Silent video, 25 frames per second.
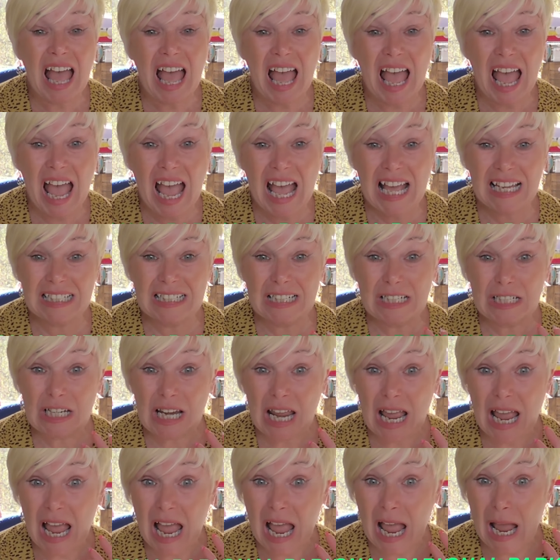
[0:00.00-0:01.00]
And
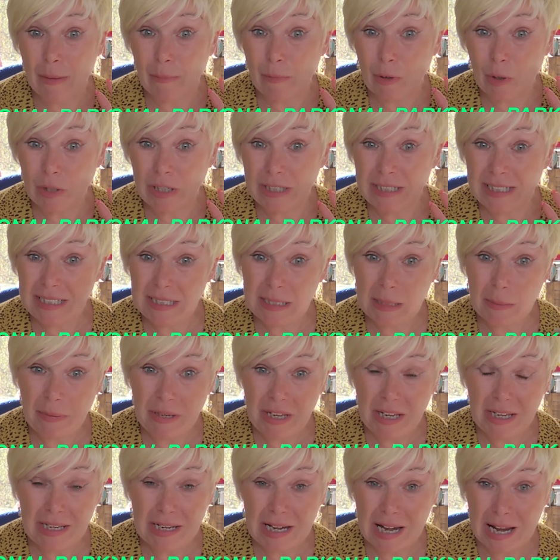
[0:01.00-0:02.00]
I'm going to
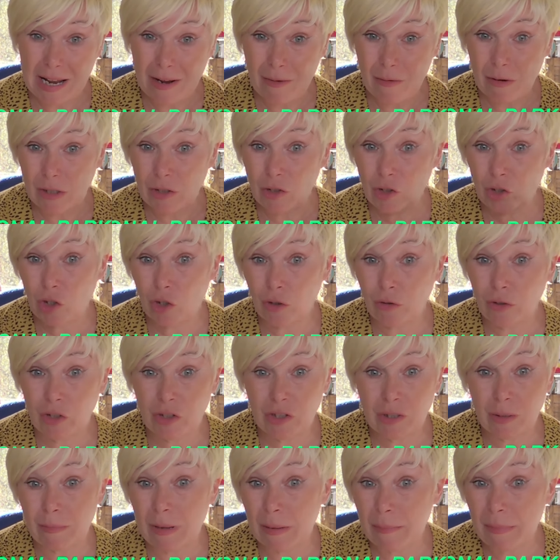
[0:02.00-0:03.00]
disappear now and show you
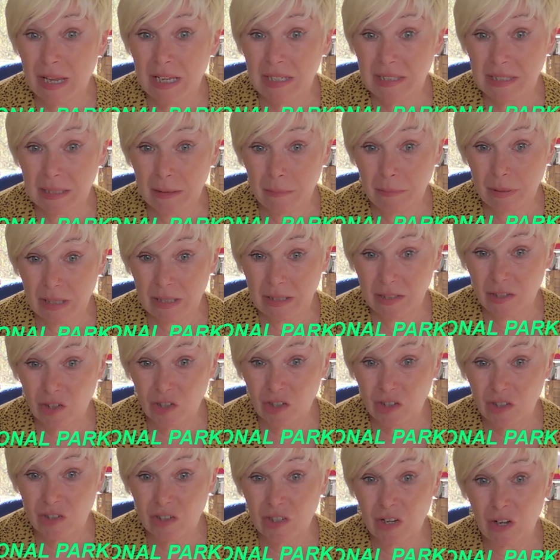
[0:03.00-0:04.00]
some amazing
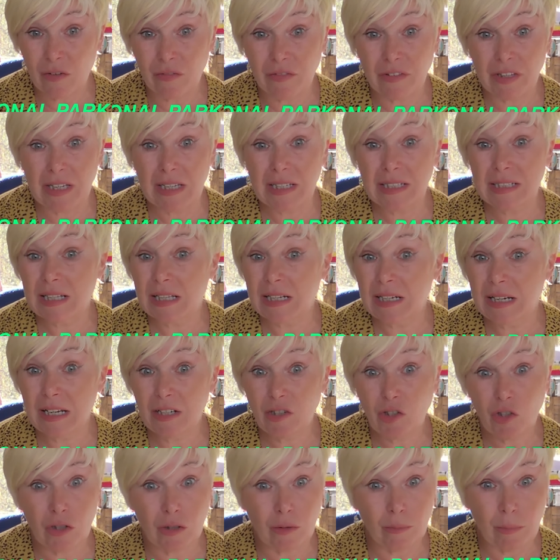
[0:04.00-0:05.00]
pictures of this
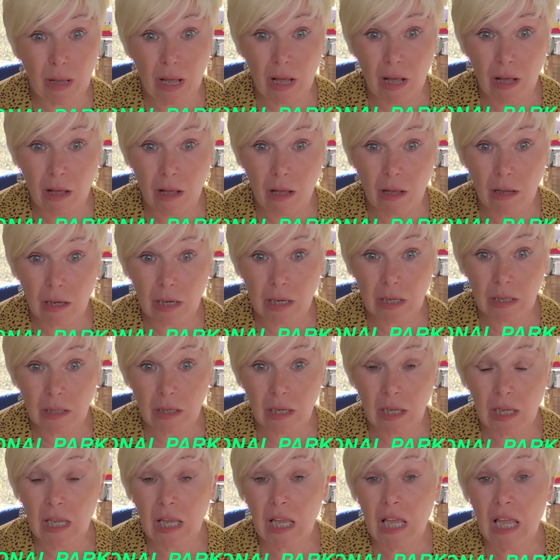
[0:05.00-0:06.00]
national park.
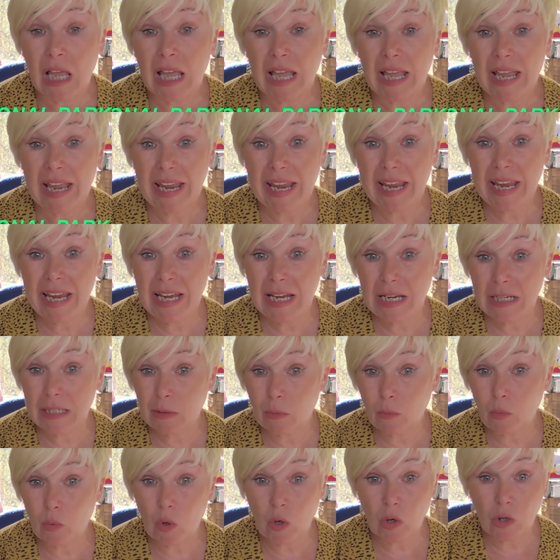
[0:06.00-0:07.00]
It
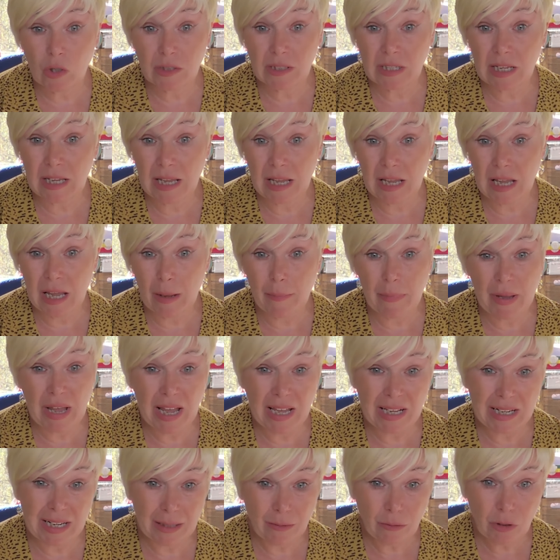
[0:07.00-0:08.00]
was
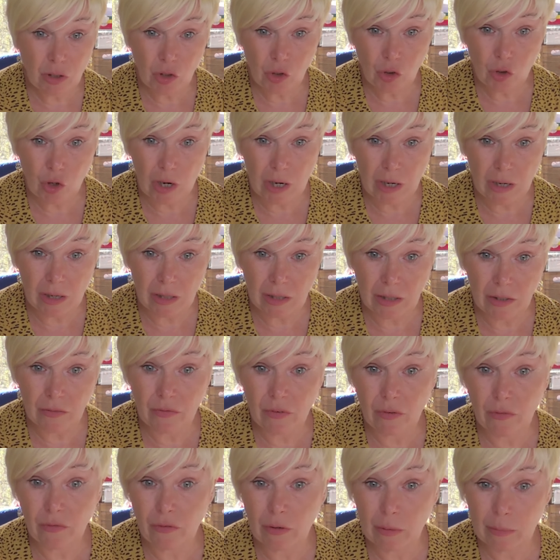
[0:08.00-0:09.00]
about an hour's drive
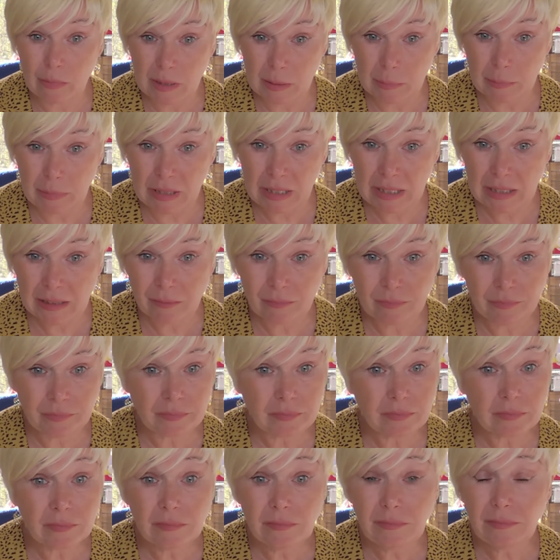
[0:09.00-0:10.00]
from Split,
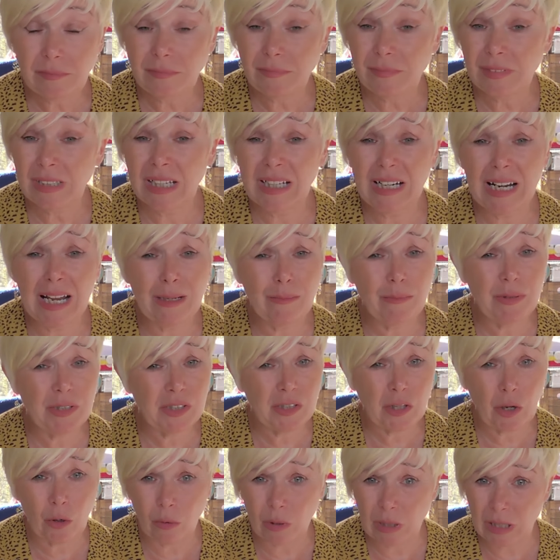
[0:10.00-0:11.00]
and I'm
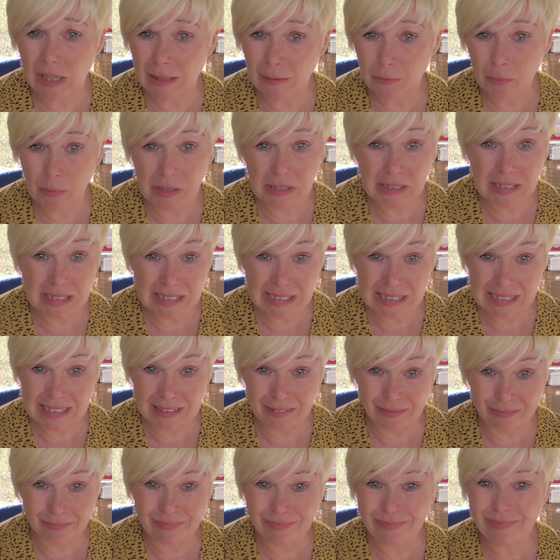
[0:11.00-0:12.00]
so glad we did it.
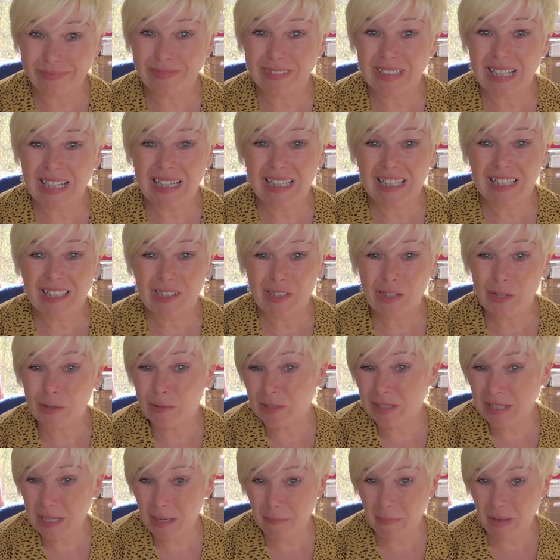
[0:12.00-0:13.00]
So
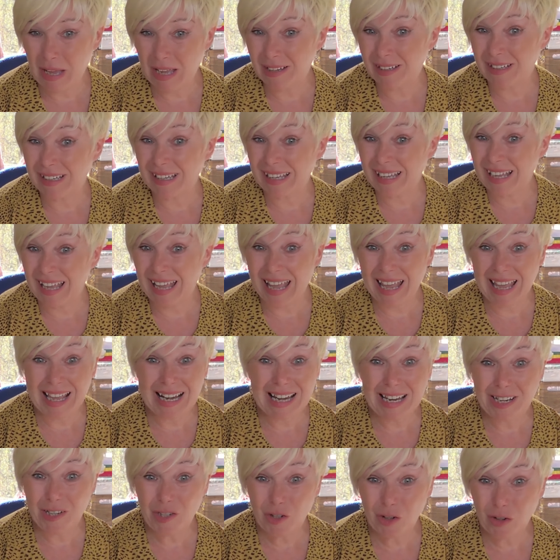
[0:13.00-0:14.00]
sit back and
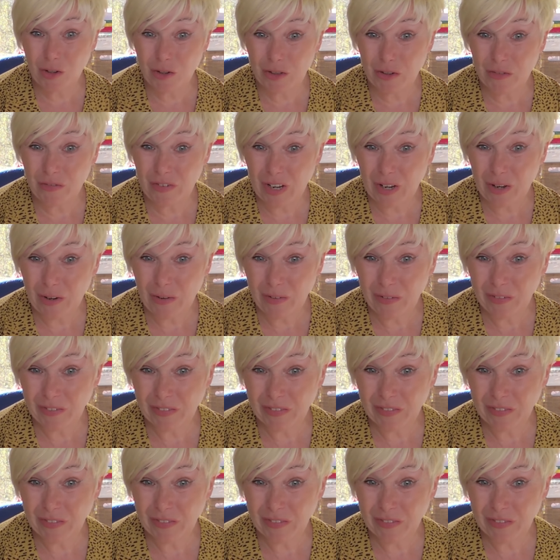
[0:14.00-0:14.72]
enjoy the view.